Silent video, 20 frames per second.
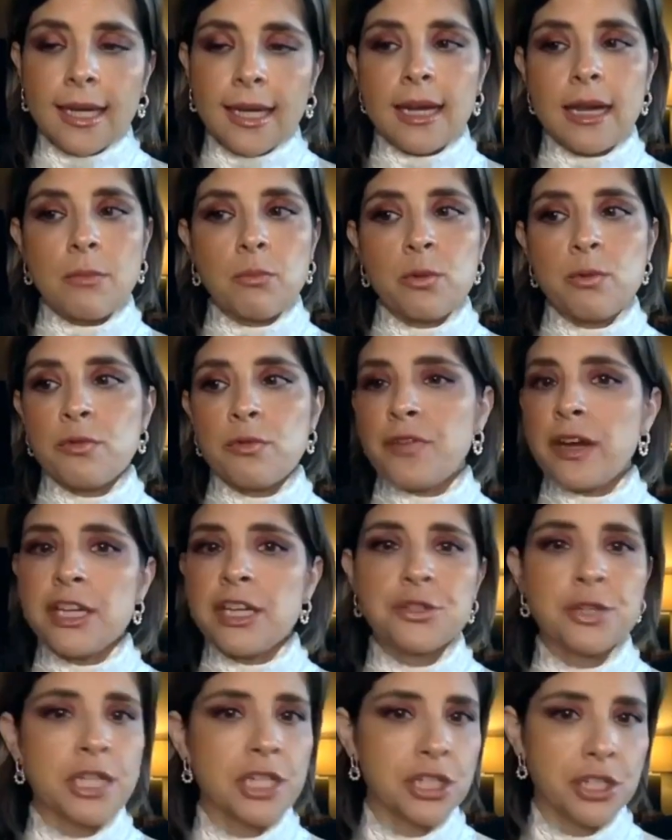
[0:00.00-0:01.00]
we were very
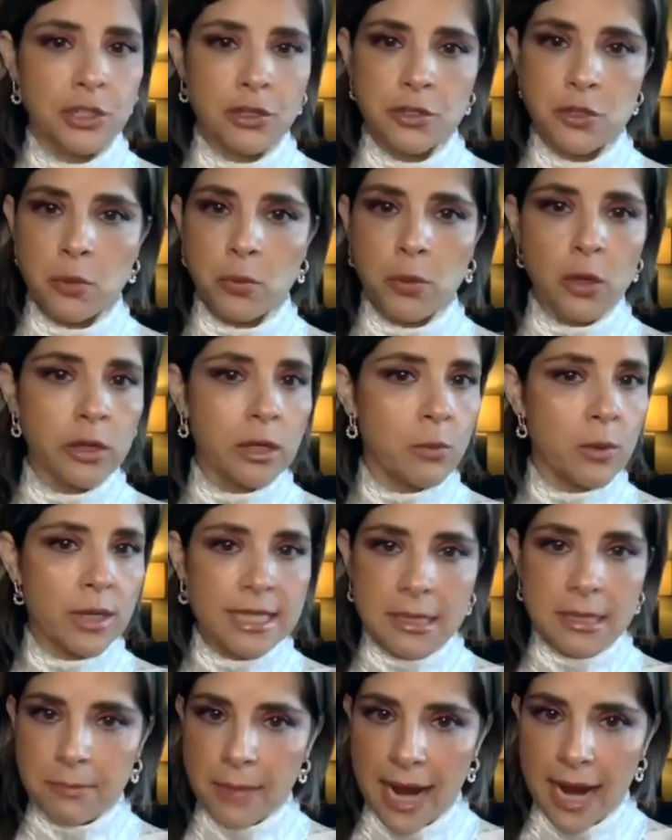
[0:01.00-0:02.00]
traditional. So we only
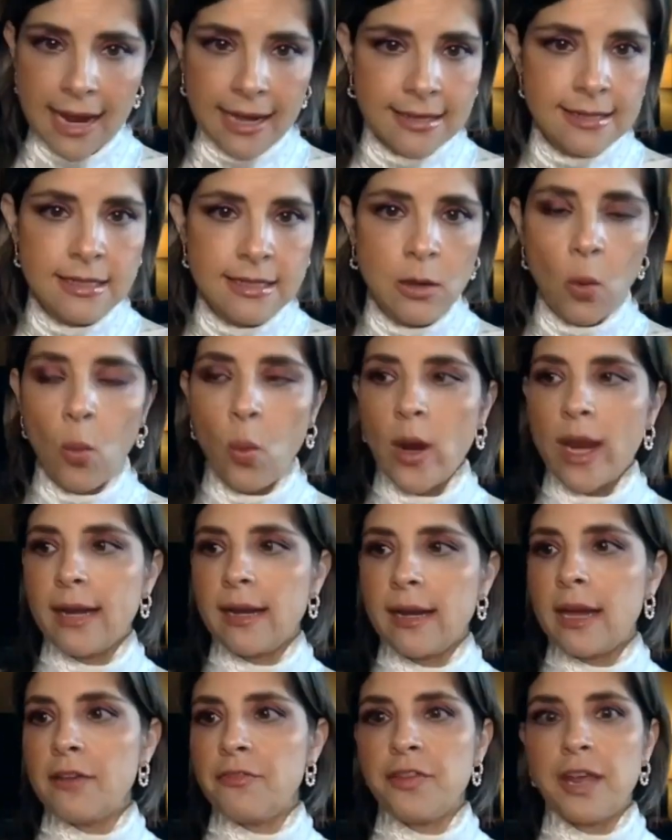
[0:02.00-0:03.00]
went to mass
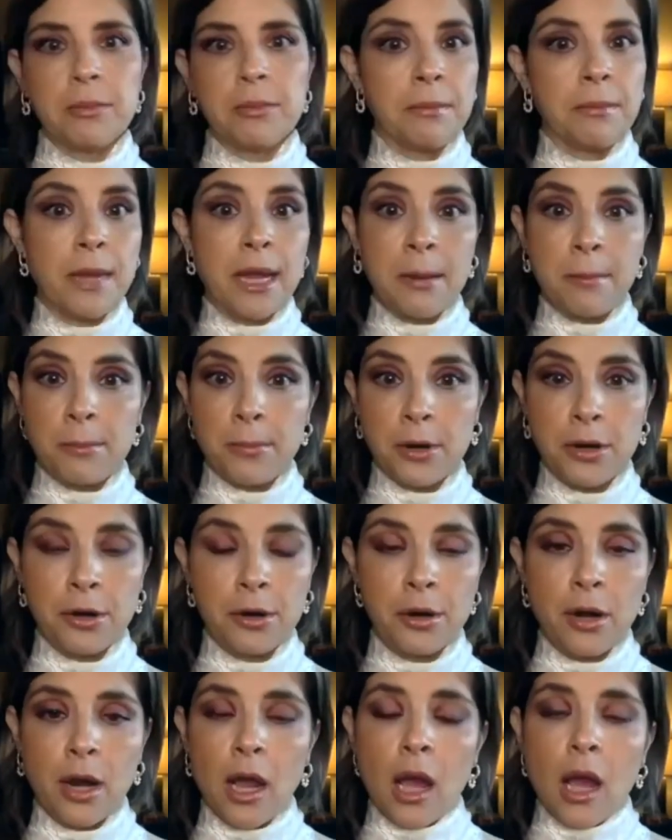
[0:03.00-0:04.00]
when a family
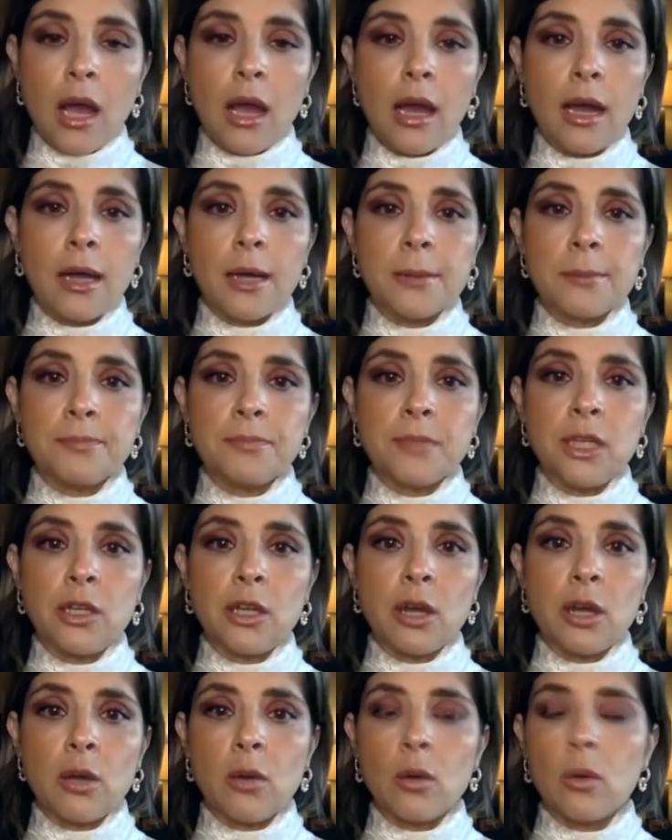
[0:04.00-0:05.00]
member, you
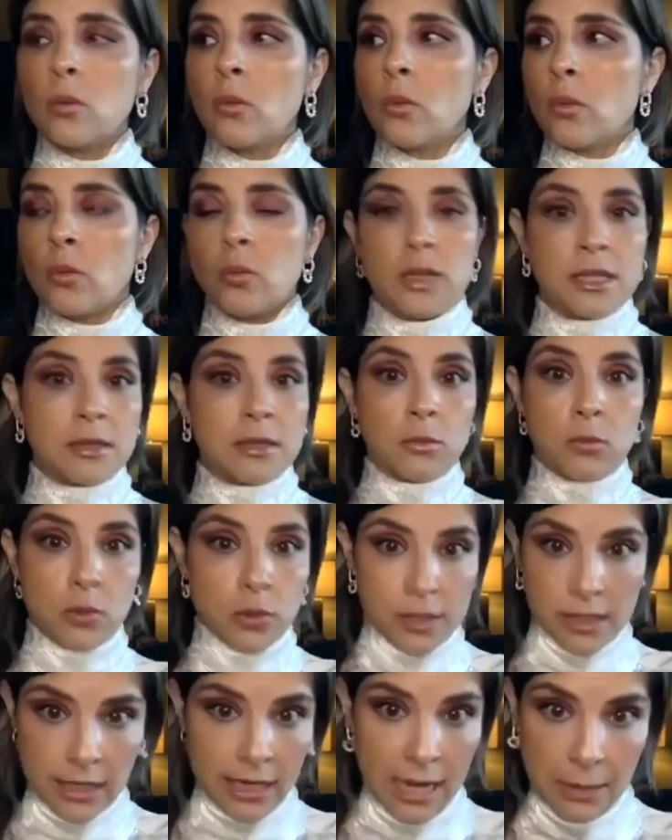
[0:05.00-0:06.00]
know,
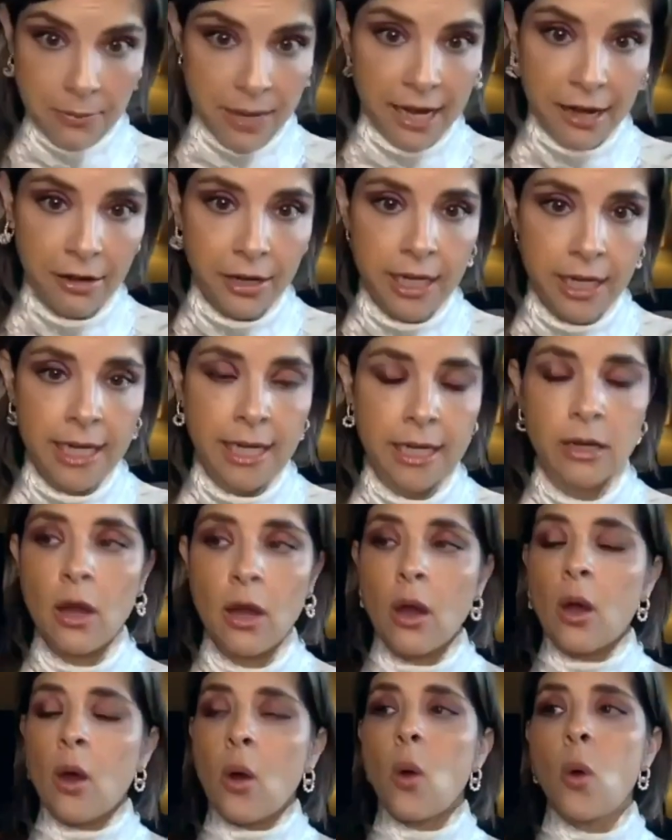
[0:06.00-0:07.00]
was going to get married,
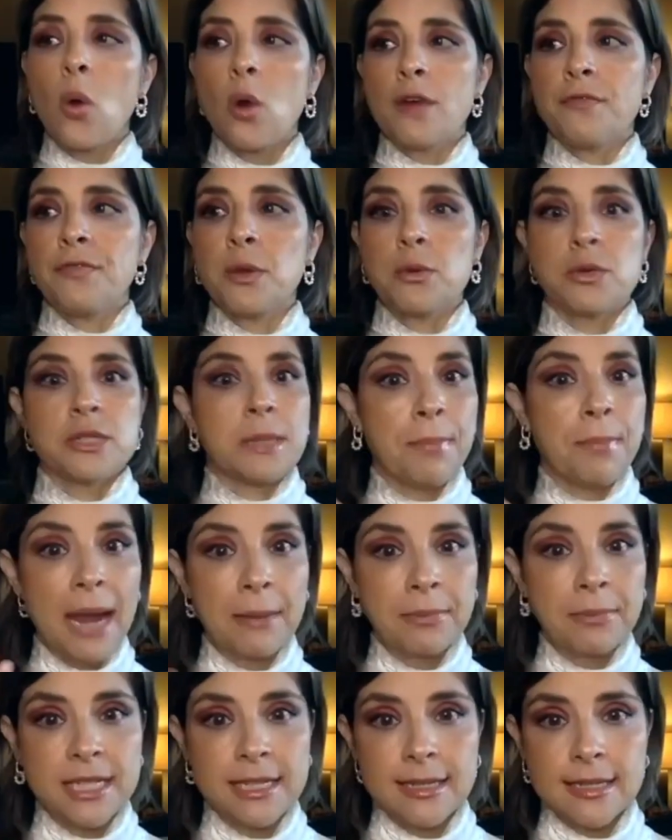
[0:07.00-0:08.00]
or if there was a
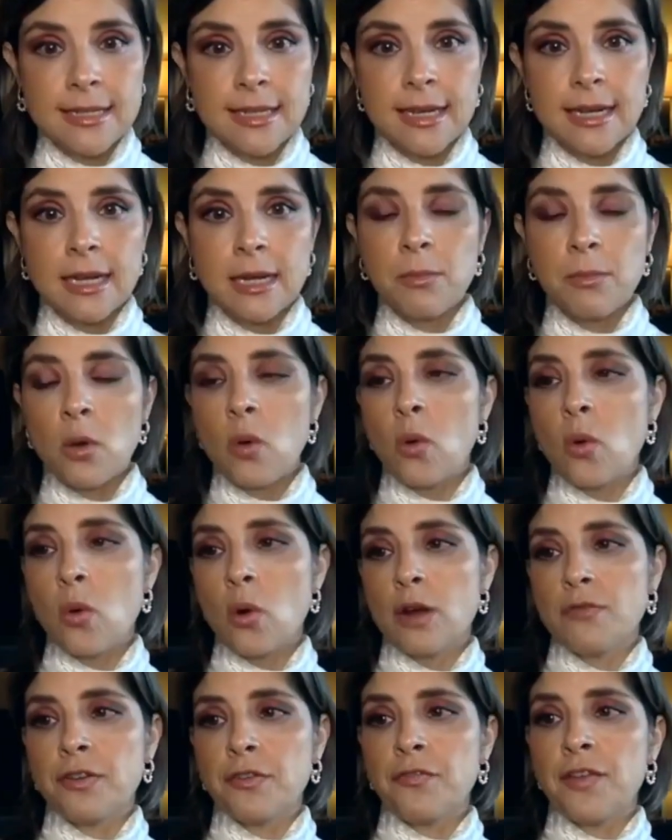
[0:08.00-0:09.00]
baptism,
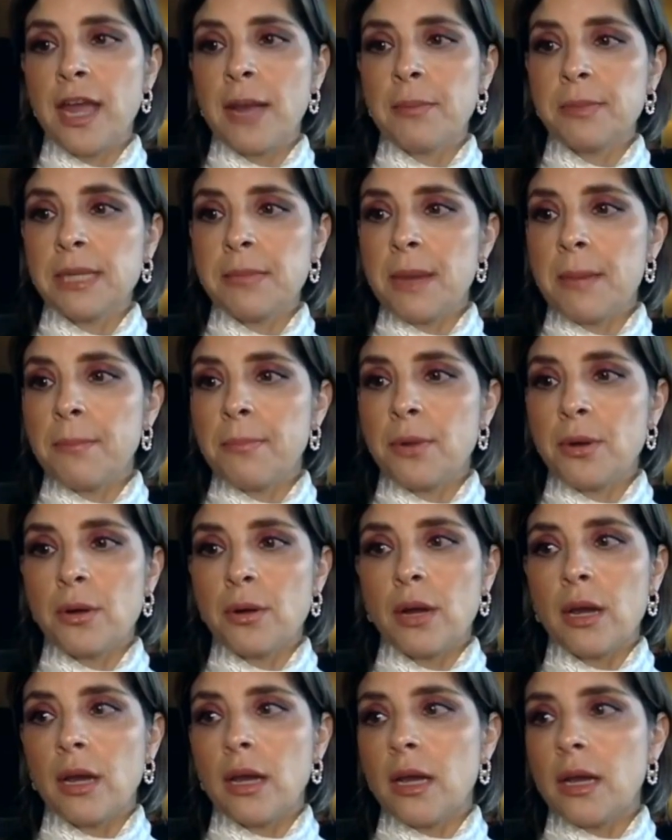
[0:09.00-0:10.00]
or if a family
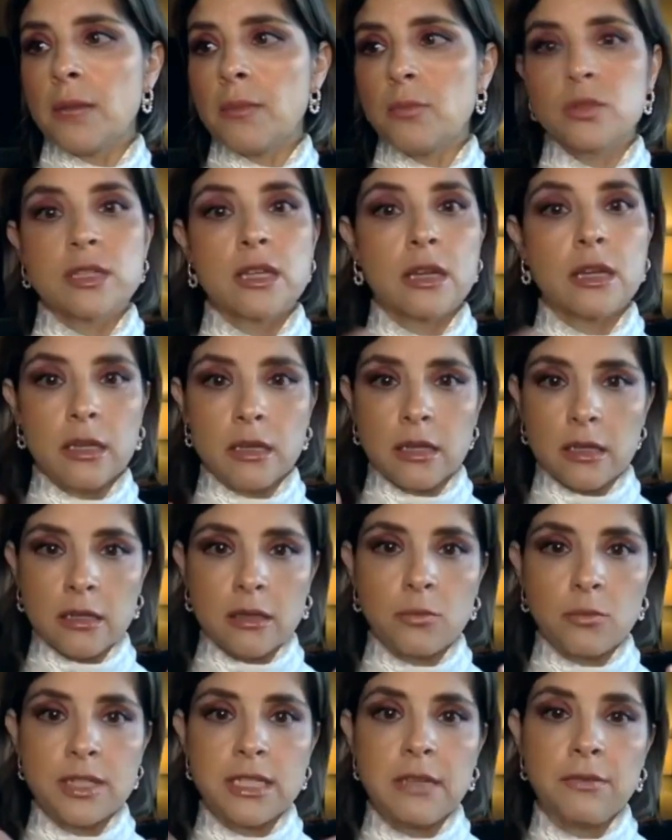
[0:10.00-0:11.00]
member was going
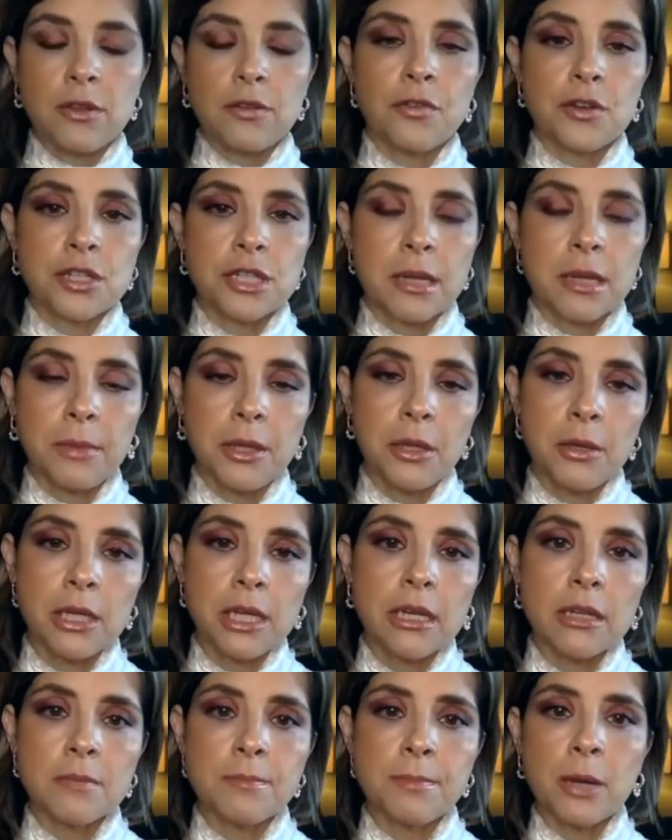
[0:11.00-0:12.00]
to receive their first
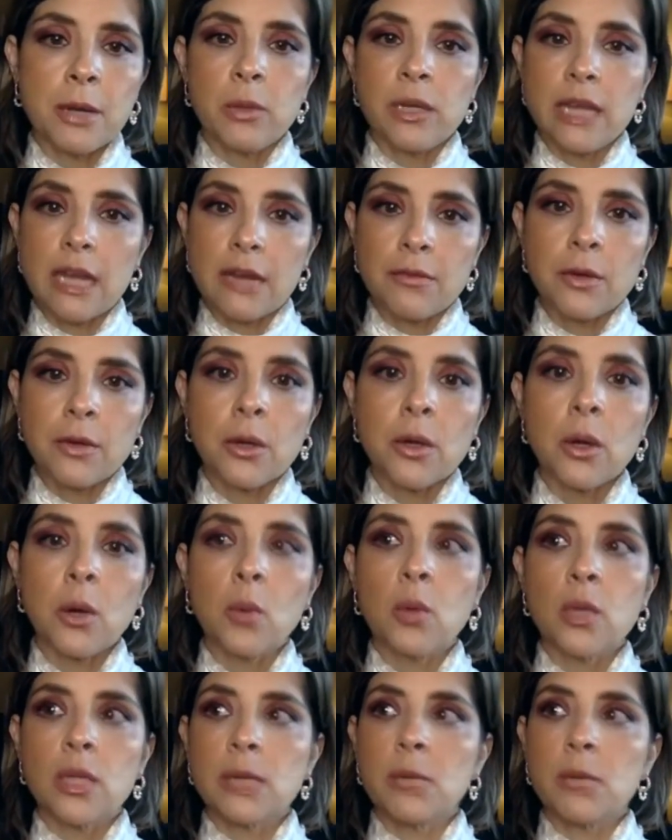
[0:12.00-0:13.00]
communion. But we never
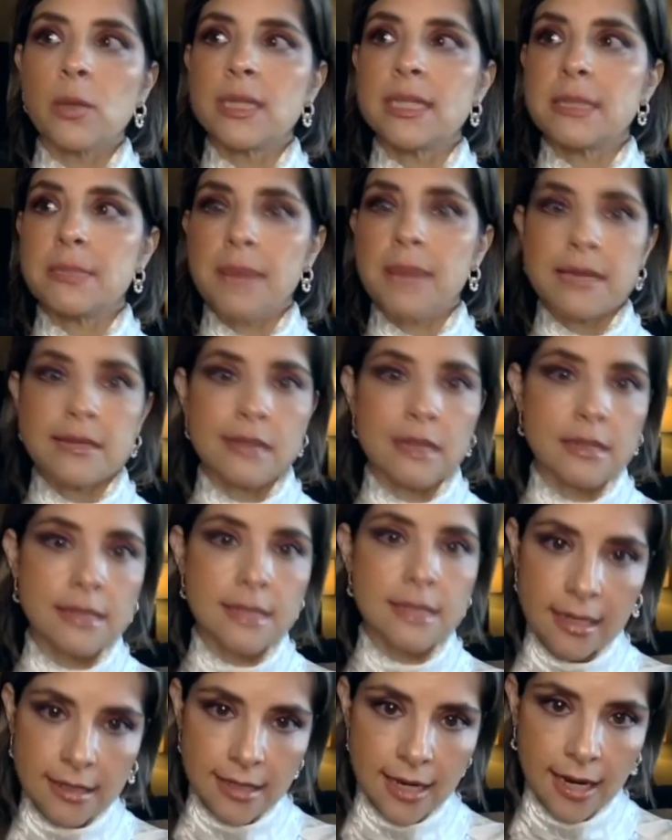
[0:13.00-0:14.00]
really went to mass on
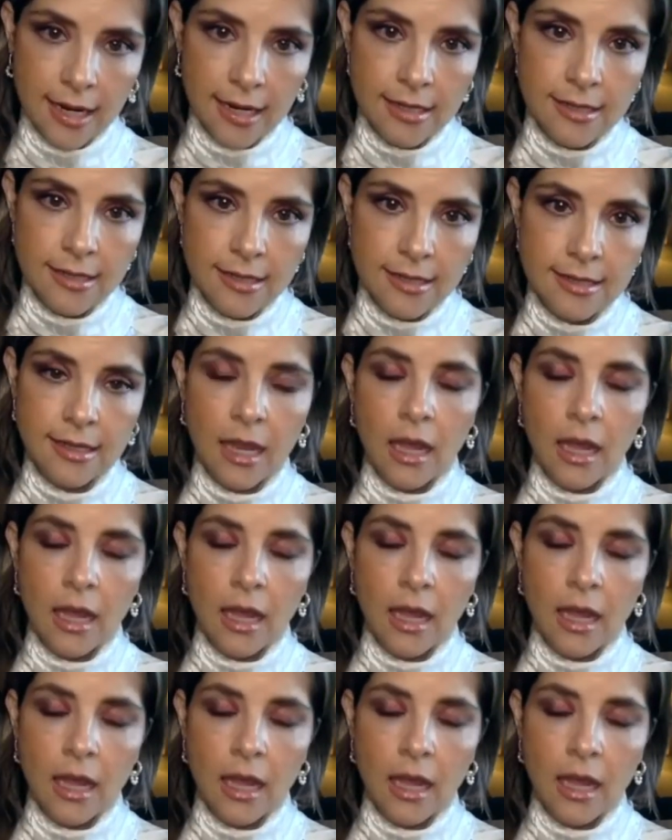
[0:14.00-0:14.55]
Sundays.